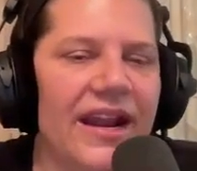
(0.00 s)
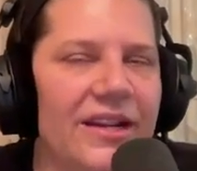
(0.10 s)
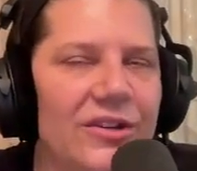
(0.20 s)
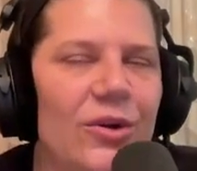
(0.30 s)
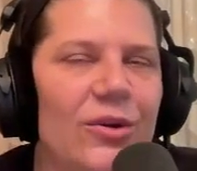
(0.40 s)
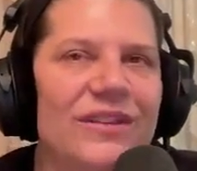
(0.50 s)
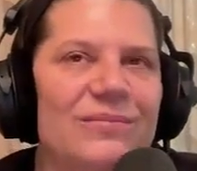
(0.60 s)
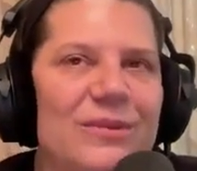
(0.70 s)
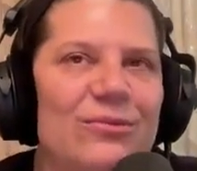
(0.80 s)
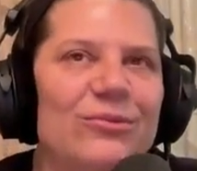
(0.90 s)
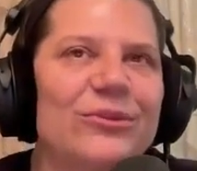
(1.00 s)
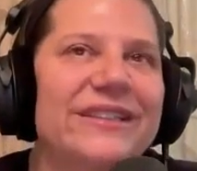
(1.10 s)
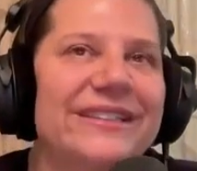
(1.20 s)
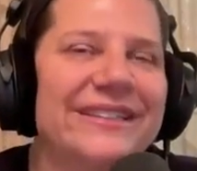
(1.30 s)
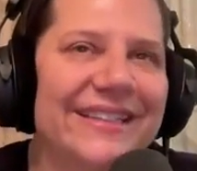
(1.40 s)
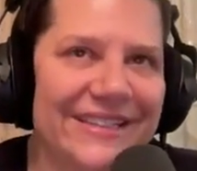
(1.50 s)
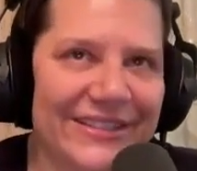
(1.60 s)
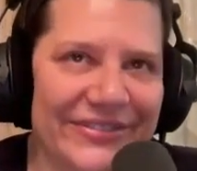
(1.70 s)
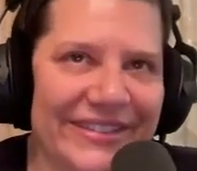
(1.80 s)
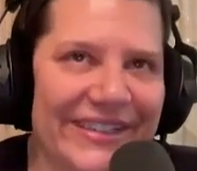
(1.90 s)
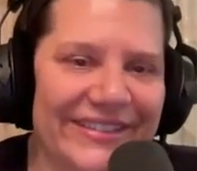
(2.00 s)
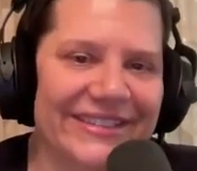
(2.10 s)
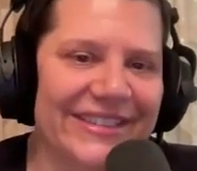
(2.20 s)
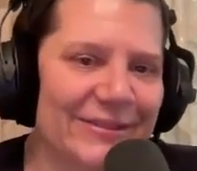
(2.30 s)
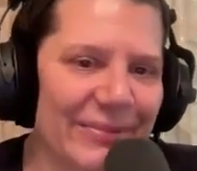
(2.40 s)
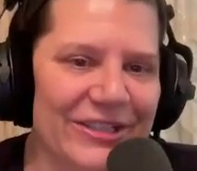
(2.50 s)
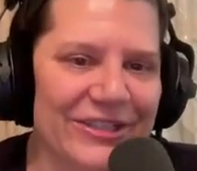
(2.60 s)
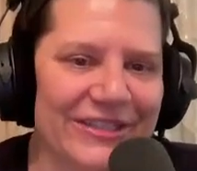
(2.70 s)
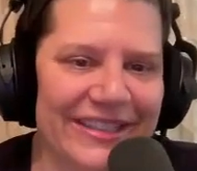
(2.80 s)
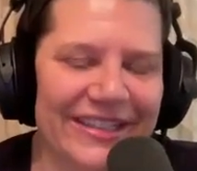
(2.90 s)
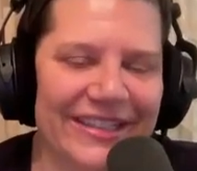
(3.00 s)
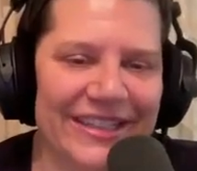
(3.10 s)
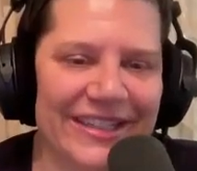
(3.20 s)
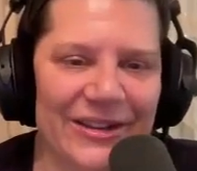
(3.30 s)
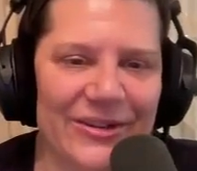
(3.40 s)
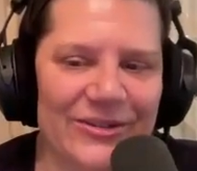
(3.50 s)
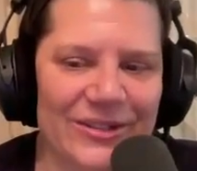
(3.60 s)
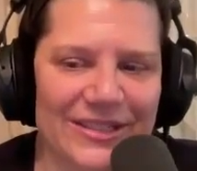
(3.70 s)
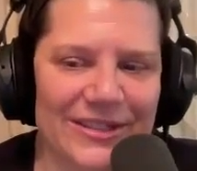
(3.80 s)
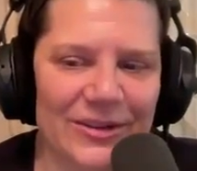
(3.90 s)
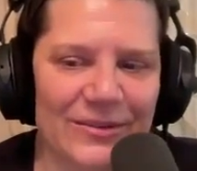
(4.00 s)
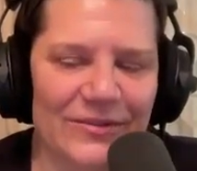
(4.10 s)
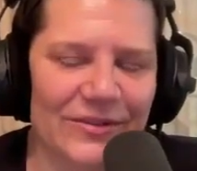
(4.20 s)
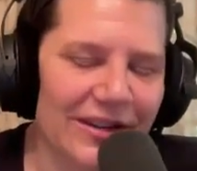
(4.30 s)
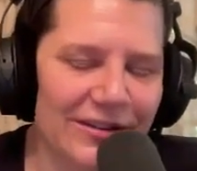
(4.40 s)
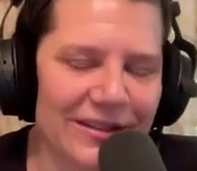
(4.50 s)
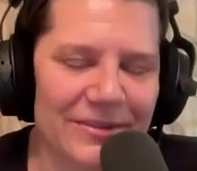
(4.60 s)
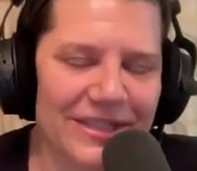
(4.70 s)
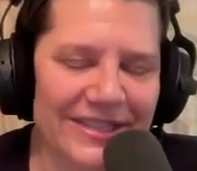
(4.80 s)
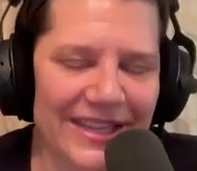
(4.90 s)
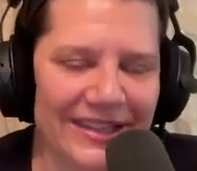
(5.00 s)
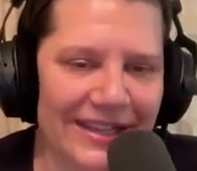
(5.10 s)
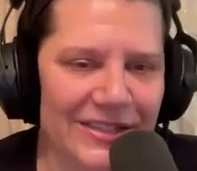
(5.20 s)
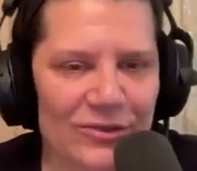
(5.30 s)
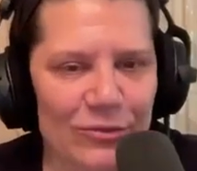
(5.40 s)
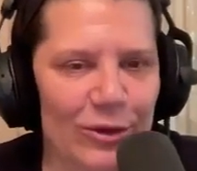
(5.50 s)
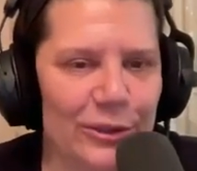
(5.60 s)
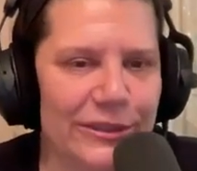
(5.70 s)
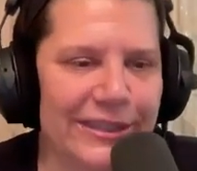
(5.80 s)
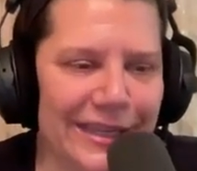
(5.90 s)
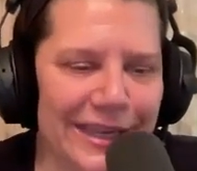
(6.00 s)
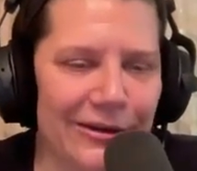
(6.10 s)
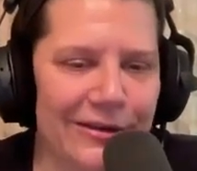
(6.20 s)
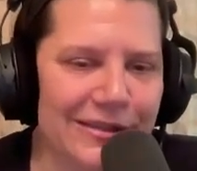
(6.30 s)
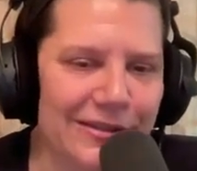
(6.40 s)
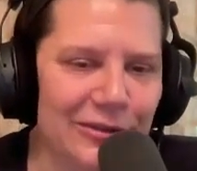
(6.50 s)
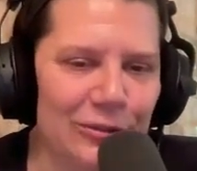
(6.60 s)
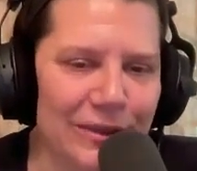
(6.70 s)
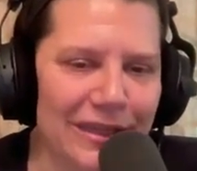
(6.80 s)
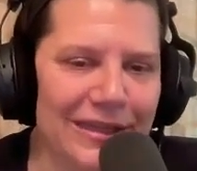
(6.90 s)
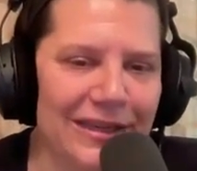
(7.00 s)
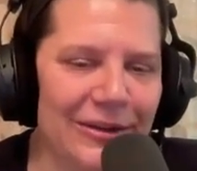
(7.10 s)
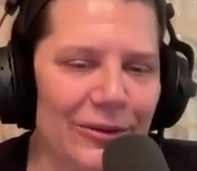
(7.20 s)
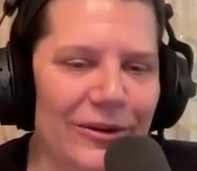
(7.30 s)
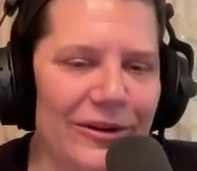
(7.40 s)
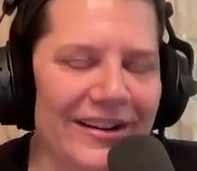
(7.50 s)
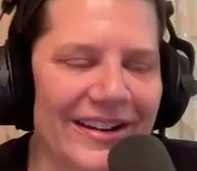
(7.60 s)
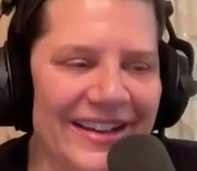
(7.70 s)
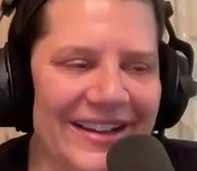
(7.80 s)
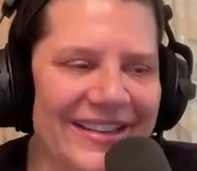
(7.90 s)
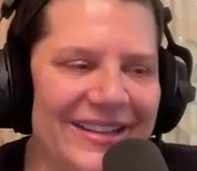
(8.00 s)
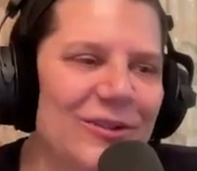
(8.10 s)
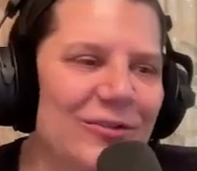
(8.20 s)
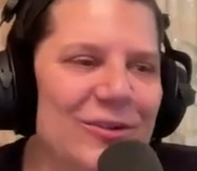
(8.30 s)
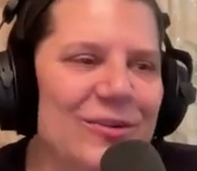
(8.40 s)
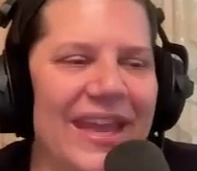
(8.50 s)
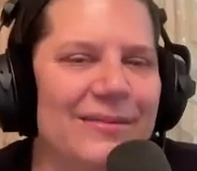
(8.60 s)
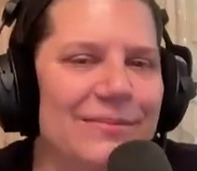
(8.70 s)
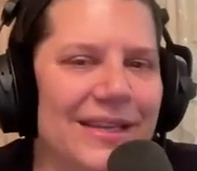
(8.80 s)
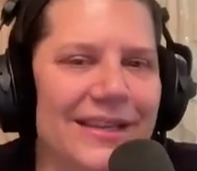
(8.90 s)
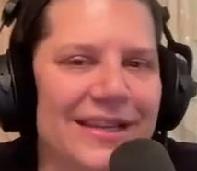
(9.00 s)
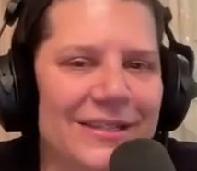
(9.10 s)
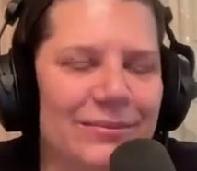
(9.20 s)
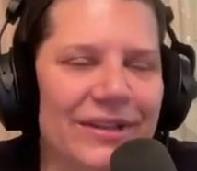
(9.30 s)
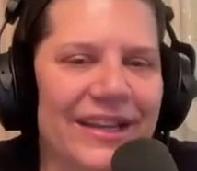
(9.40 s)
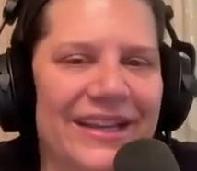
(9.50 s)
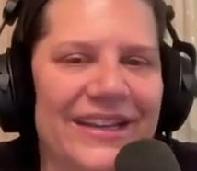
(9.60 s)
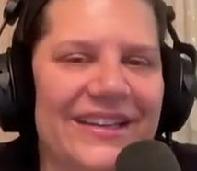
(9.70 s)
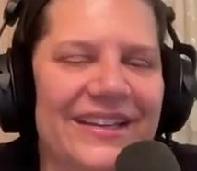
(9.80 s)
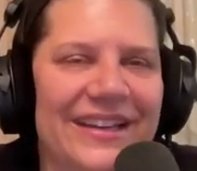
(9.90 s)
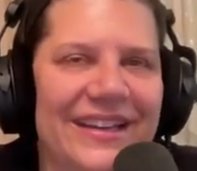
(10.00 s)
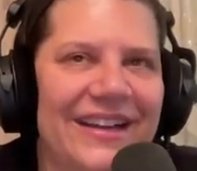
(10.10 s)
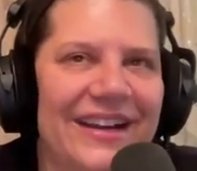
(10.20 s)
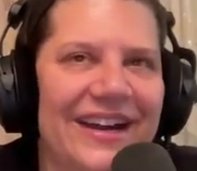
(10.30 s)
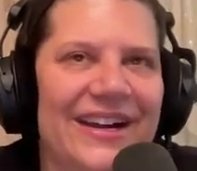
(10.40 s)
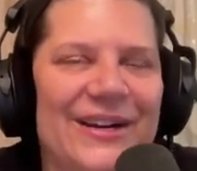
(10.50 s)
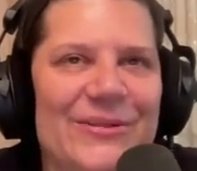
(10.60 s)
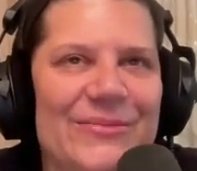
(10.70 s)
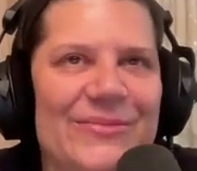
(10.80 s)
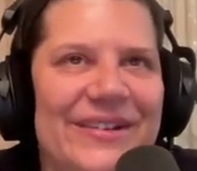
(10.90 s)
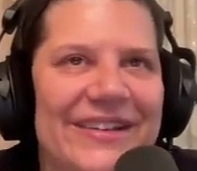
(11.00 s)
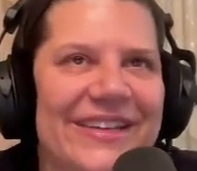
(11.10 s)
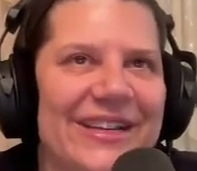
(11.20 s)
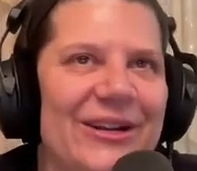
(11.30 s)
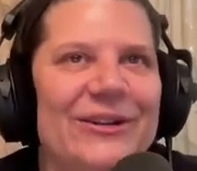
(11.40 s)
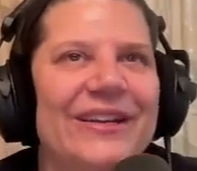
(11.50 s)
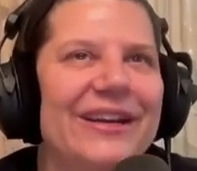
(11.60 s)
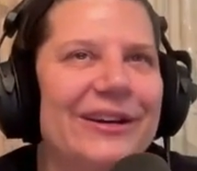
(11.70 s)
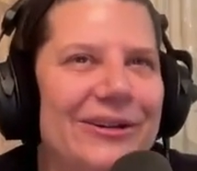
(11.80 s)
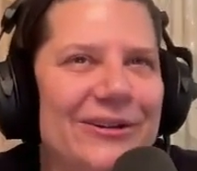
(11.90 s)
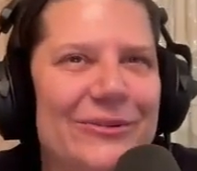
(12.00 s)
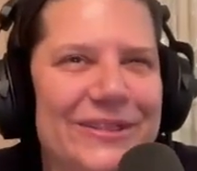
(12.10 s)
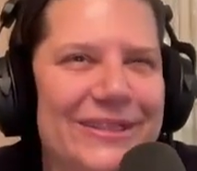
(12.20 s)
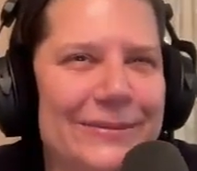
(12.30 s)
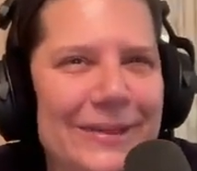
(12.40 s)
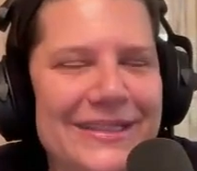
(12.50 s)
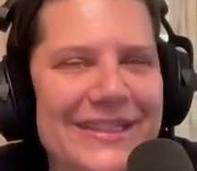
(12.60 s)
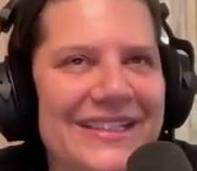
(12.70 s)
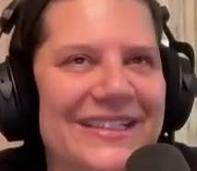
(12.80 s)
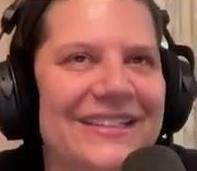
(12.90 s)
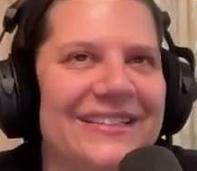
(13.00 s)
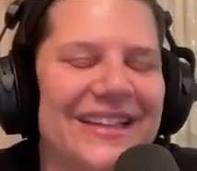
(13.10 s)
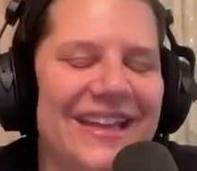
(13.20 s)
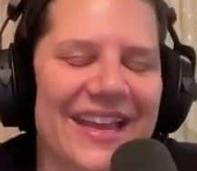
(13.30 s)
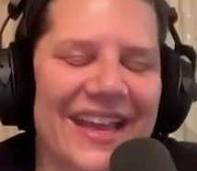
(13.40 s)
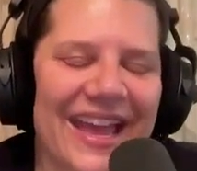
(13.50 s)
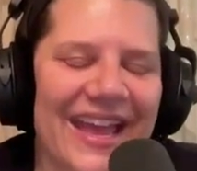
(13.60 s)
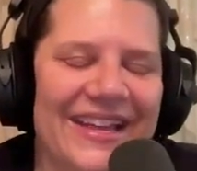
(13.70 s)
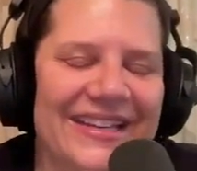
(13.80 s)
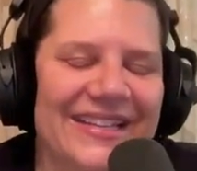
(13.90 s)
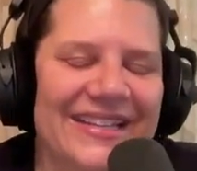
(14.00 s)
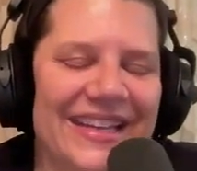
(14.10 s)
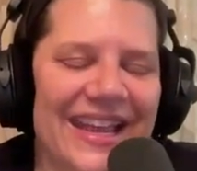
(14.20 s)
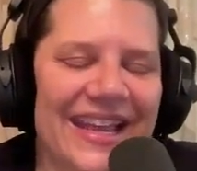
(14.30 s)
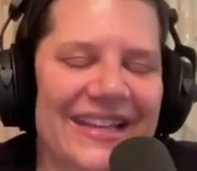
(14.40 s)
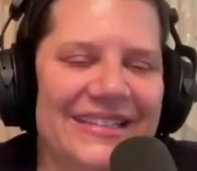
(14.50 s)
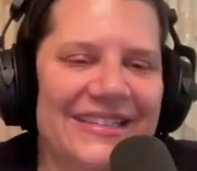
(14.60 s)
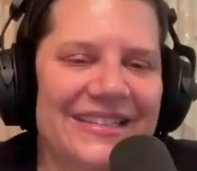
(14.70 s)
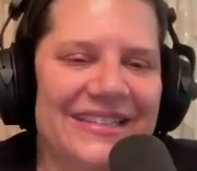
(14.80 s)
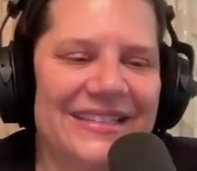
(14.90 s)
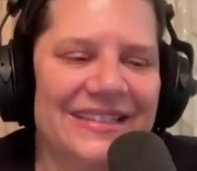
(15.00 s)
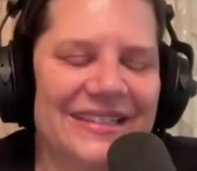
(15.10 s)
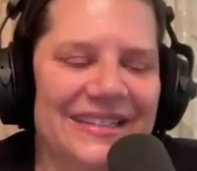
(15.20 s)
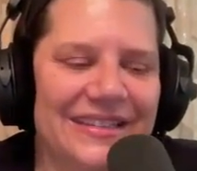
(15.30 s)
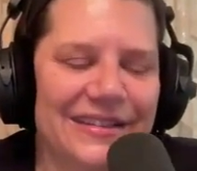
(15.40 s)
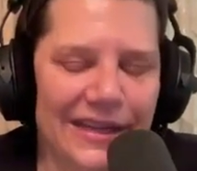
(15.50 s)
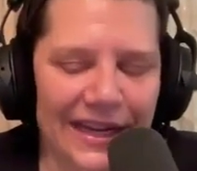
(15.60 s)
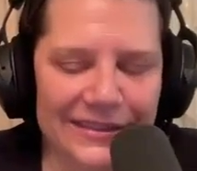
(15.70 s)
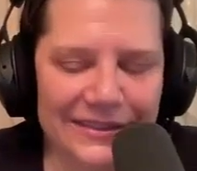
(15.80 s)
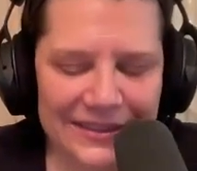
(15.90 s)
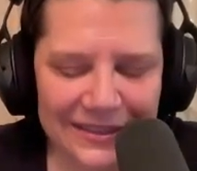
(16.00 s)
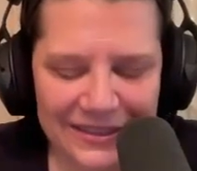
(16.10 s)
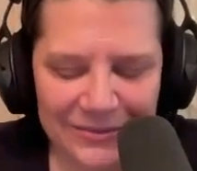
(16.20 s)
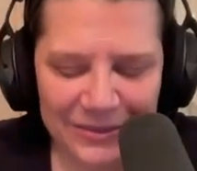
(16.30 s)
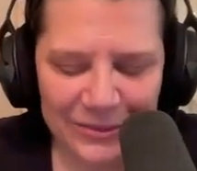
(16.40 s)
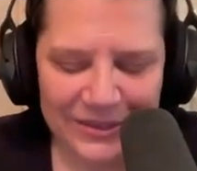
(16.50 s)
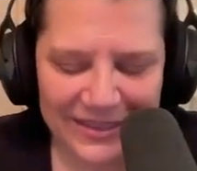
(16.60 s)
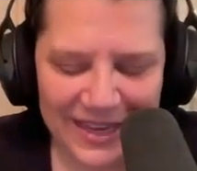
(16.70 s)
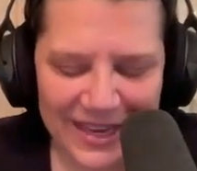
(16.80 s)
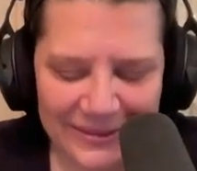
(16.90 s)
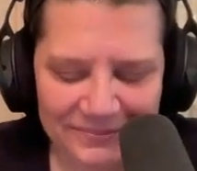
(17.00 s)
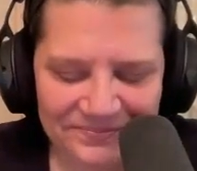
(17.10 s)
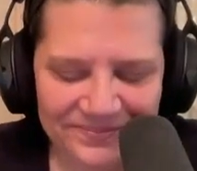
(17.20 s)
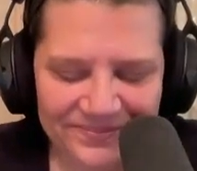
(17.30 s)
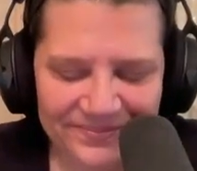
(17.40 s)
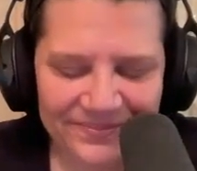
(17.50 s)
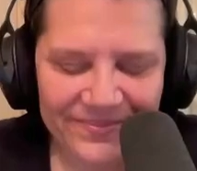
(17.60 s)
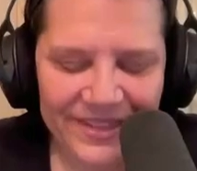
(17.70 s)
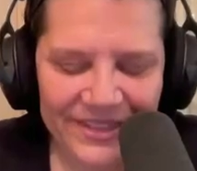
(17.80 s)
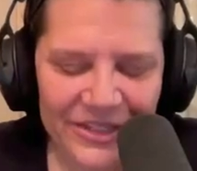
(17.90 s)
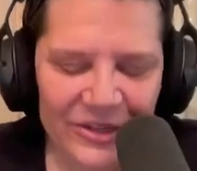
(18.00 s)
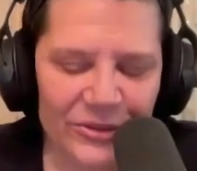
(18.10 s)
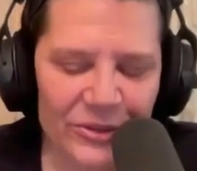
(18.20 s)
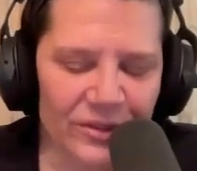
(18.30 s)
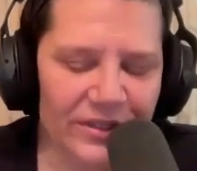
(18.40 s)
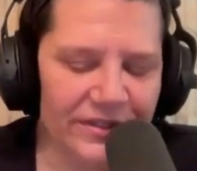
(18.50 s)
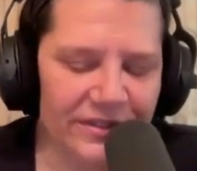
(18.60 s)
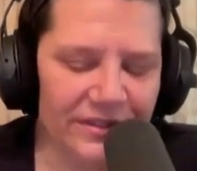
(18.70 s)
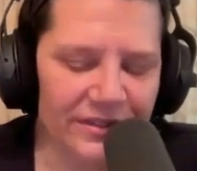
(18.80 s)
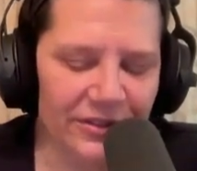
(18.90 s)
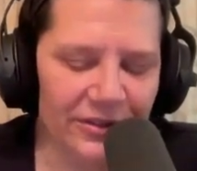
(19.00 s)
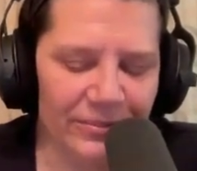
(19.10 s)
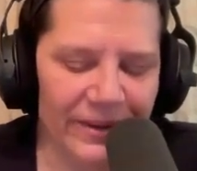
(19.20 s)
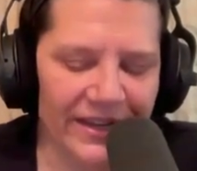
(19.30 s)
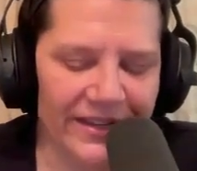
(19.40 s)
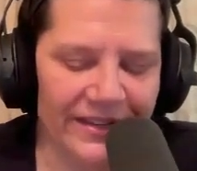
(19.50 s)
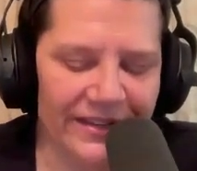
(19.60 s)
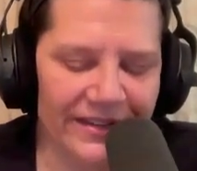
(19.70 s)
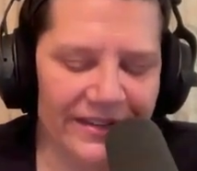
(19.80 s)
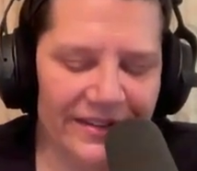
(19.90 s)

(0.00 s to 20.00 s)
And I know it can be really difficult, especially, just in terms of like, oh, let me just get like a scroll in here on social media, or there's a few games I like to play. Like, oh, what's the big deal? And the guide said to me one day, you can go to bed.